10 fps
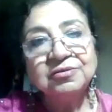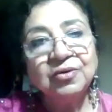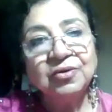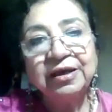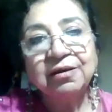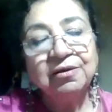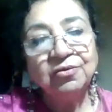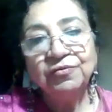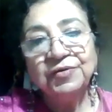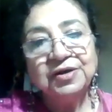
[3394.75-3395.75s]
so like,
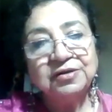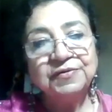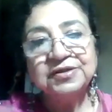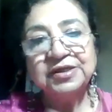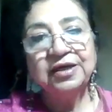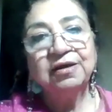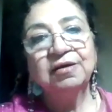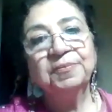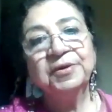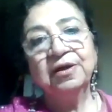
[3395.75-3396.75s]
we say
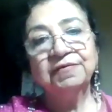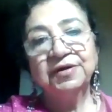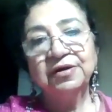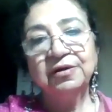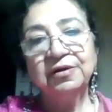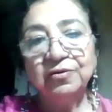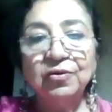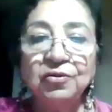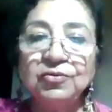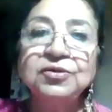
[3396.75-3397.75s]
ke paryavaran
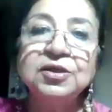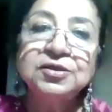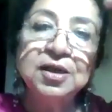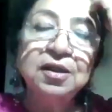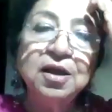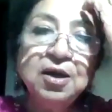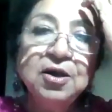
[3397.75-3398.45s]
or uske saath.